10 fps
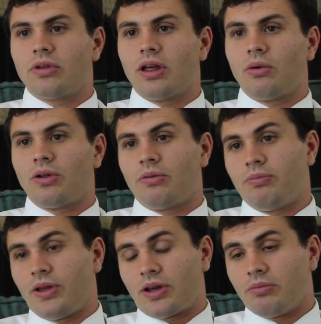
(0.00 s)
It
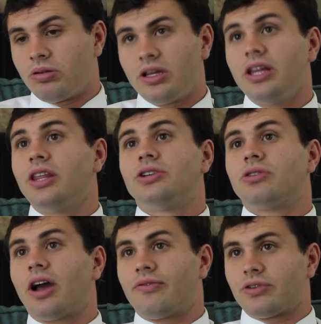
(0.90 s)
would be completely
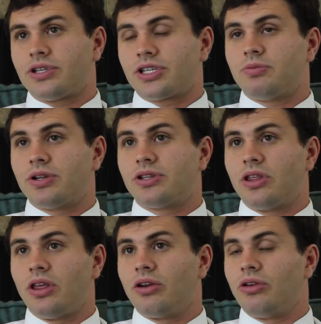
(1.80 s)
dry for 6 months of
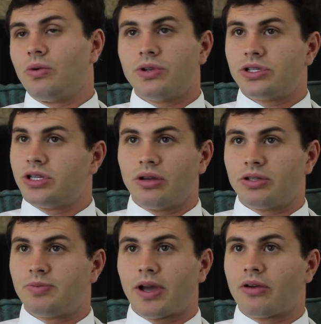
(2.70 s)
the year. You wouldn't see a
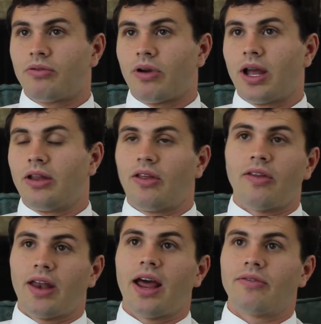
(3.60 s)
speck of rain. And
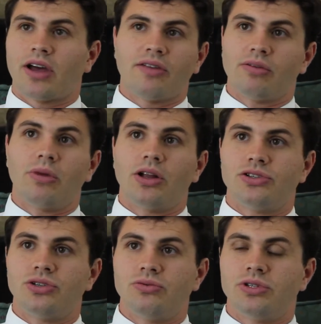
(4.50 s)
then they'd have kind of a
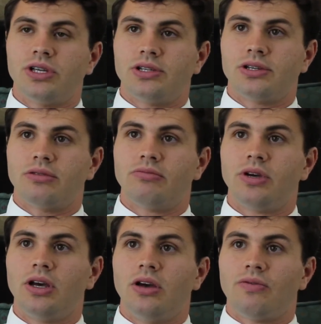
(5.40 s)
monsoon season
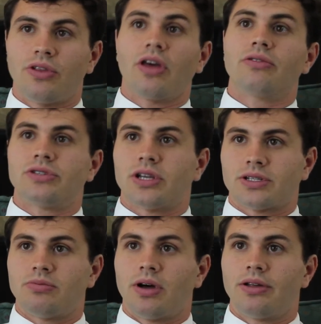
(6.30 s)
for the other
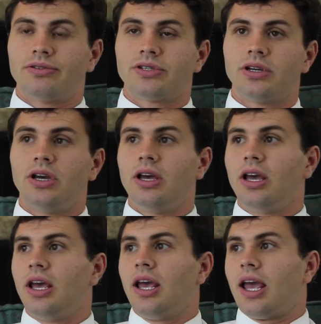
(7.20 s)
6 months.
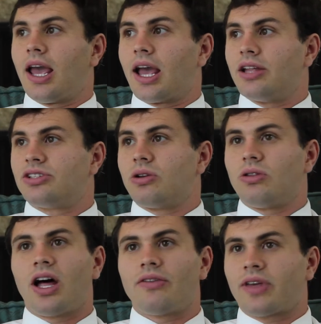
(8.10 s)
And so a
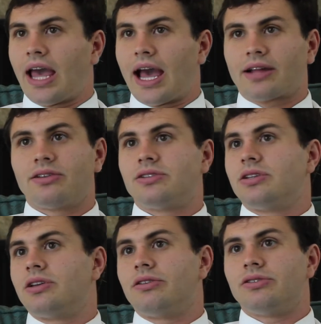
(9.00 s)
lot of
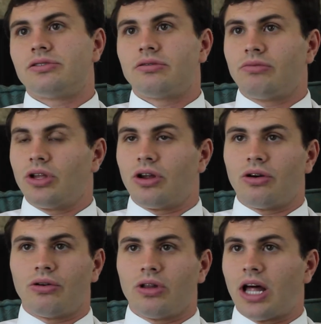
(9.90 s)
cactuses, you
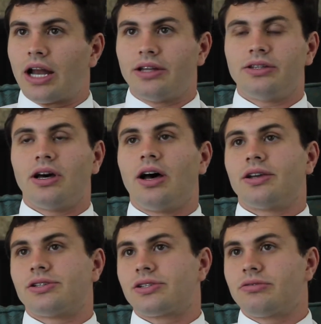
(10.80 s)
know, a lot of
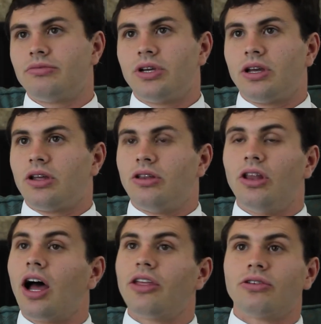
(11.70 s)
dust.
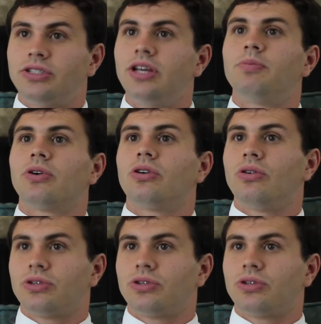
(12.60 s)
Not your typical